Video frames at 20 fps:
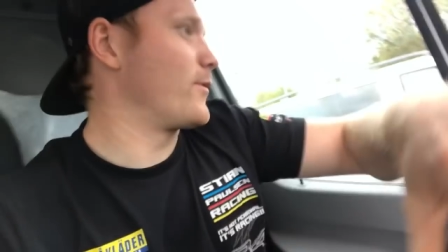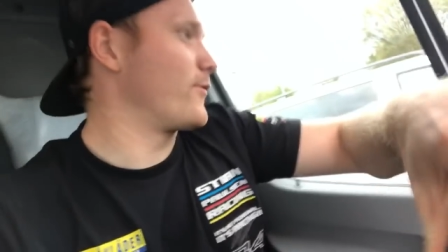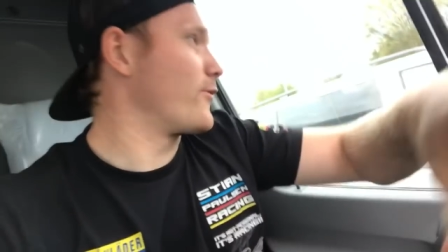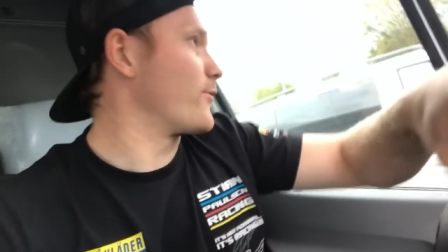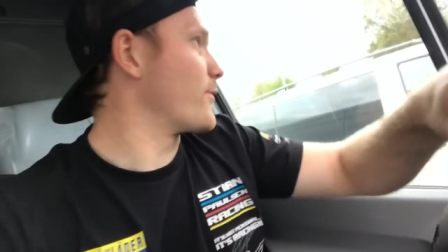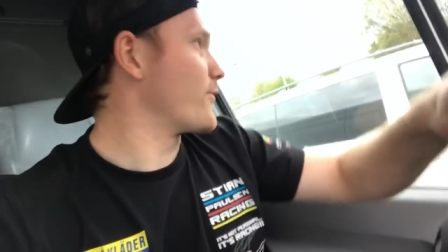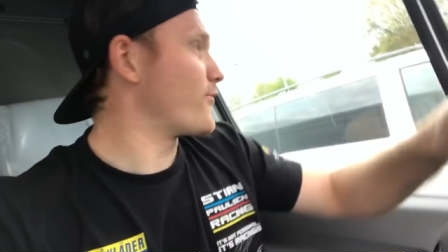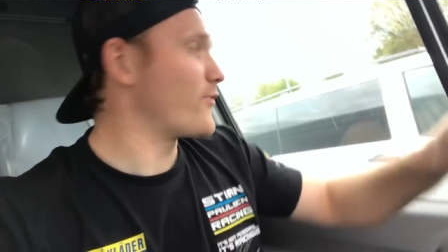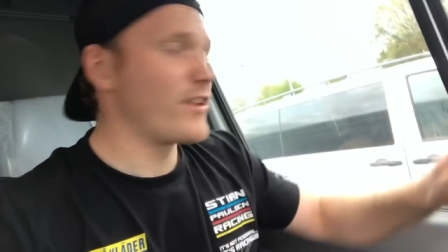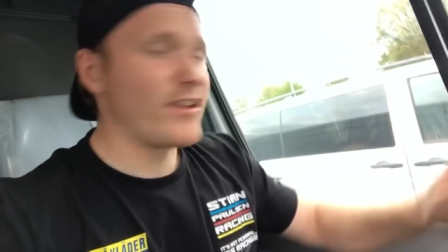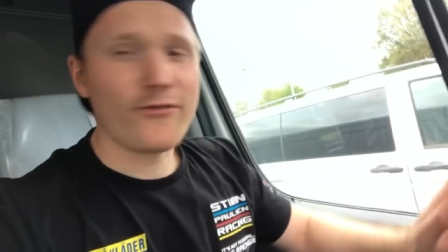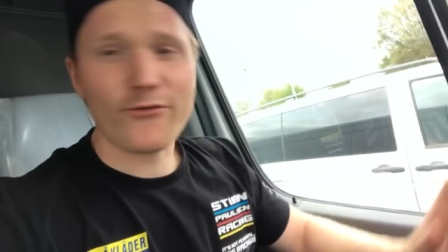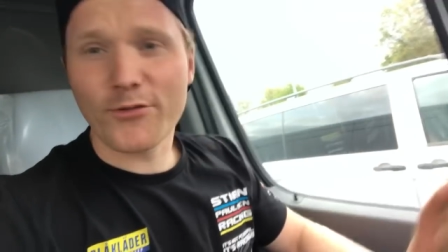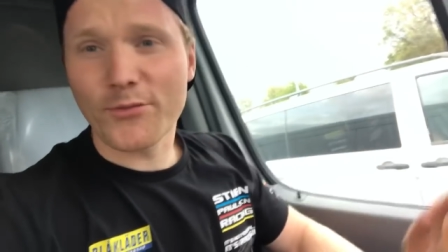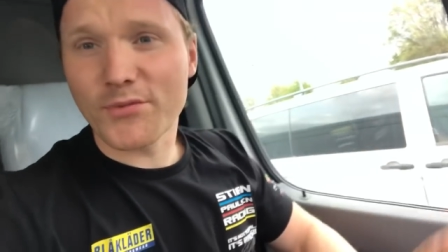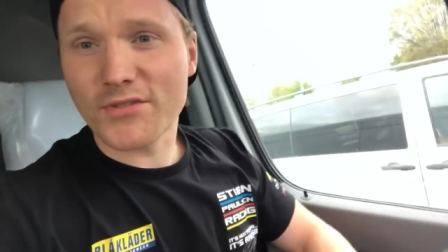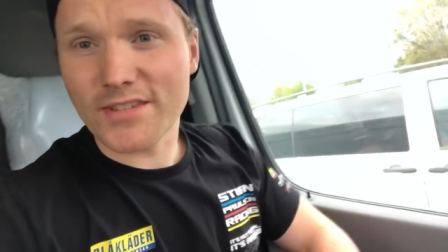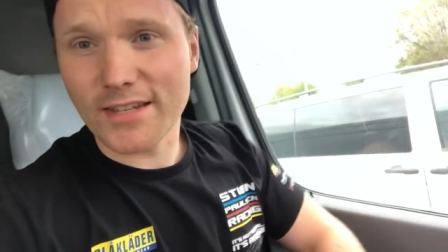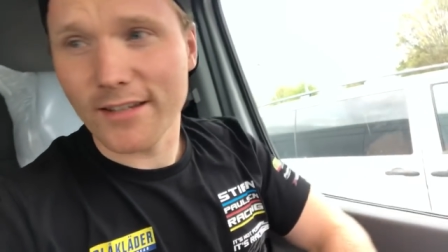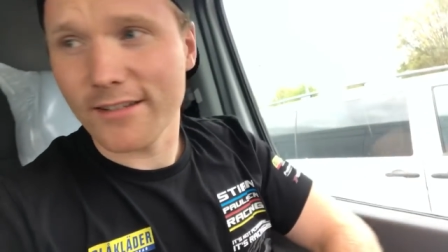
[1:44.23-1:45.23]
of my friends
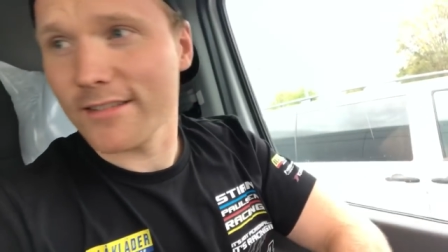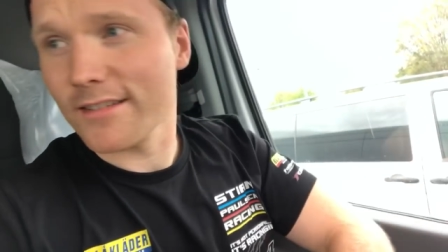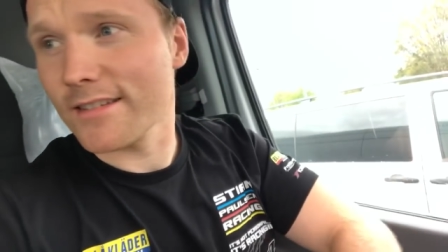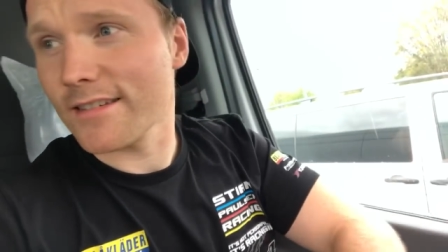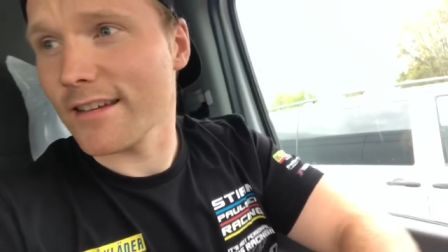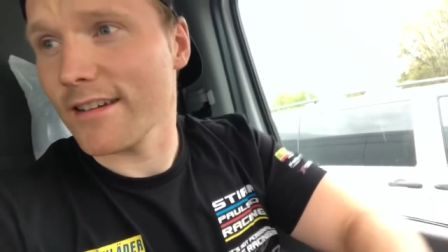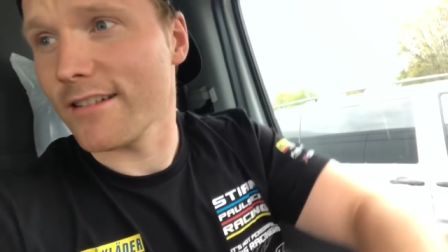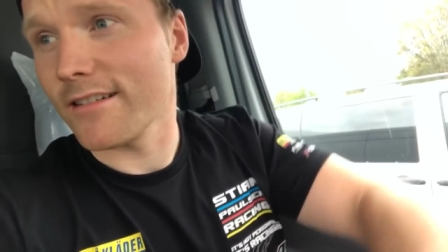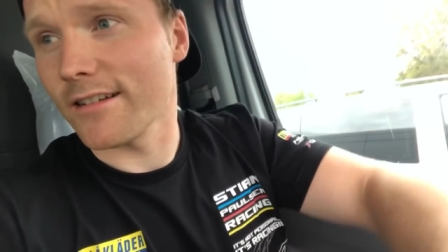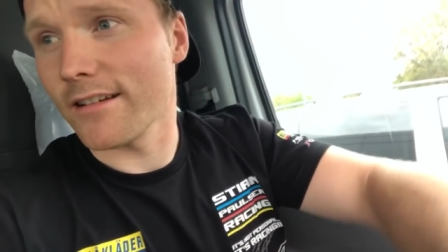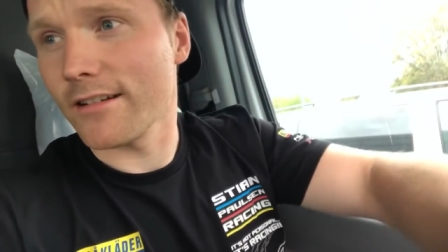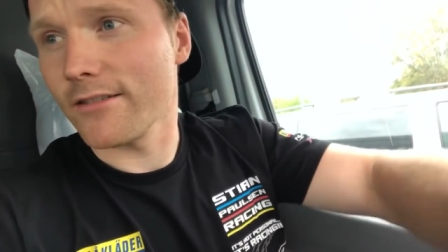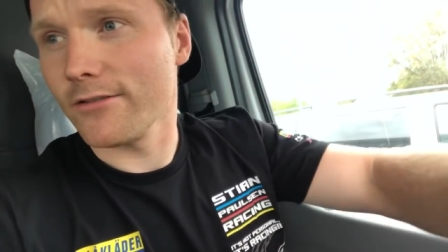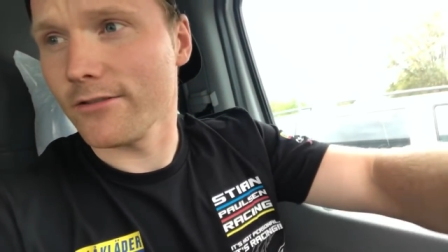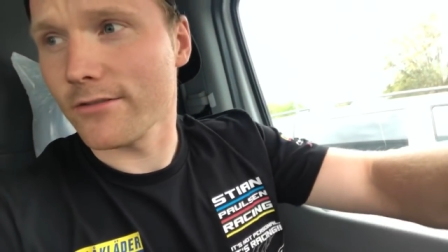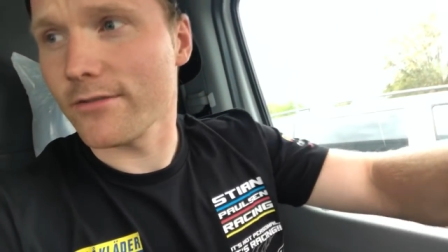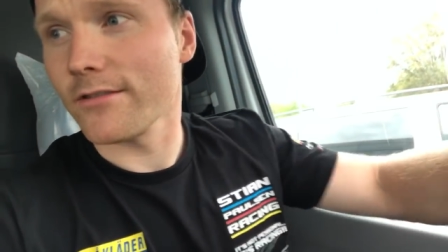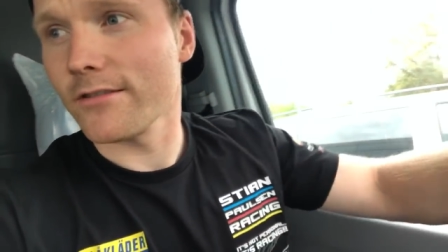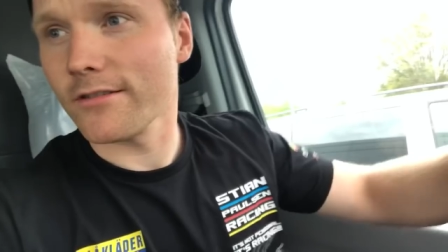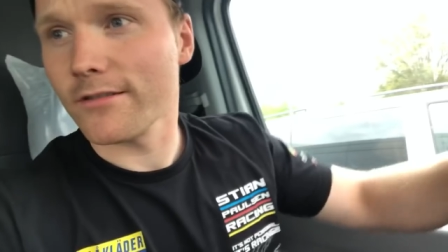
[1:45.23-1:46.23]
from Seattle is there and I
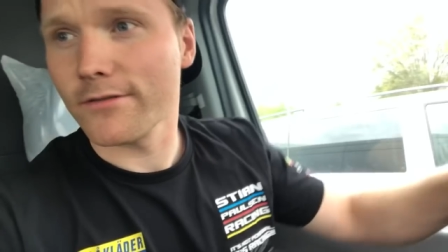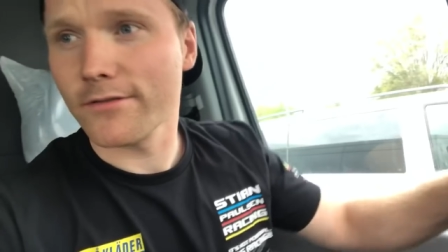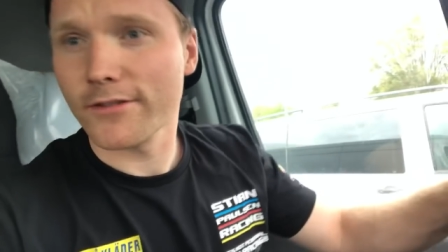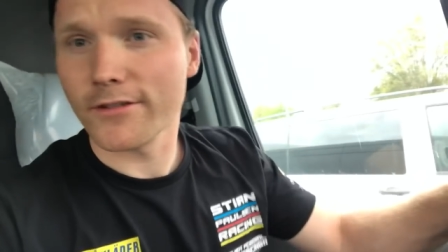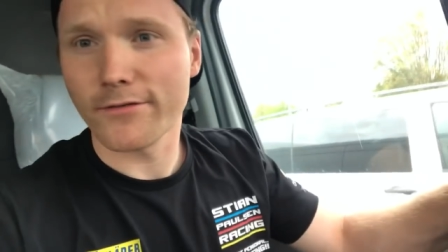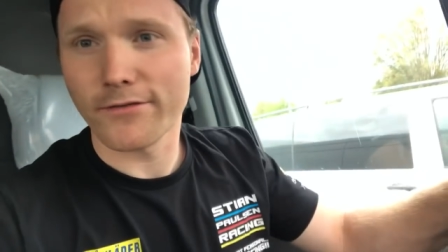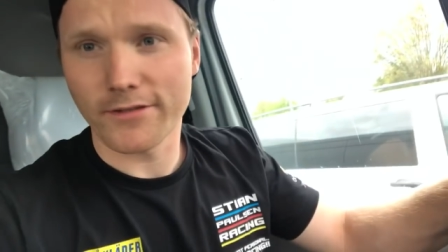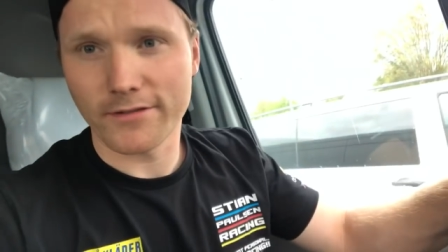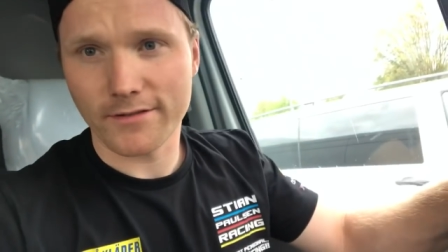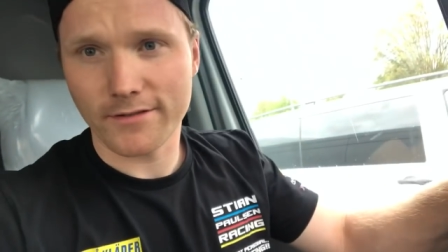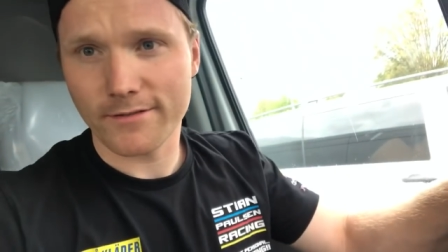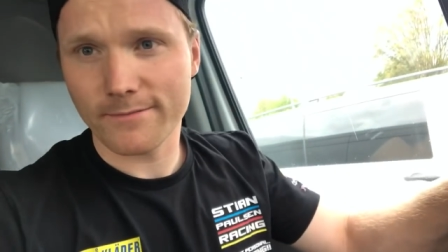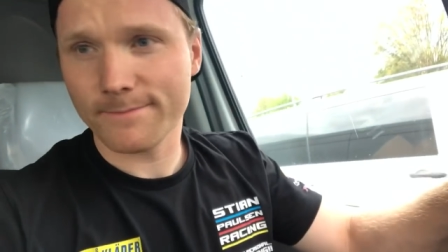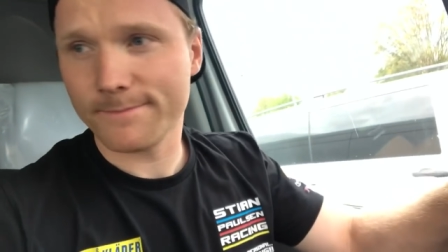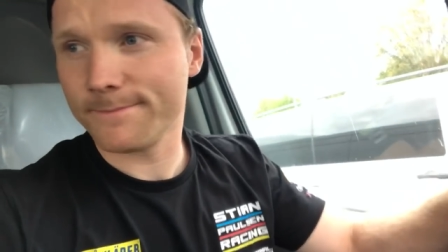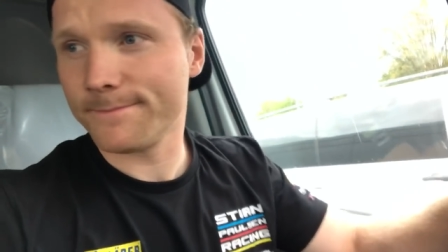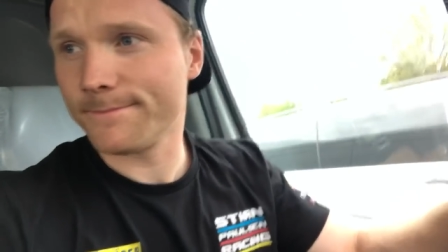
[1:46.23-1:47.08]
also a lot of other friends.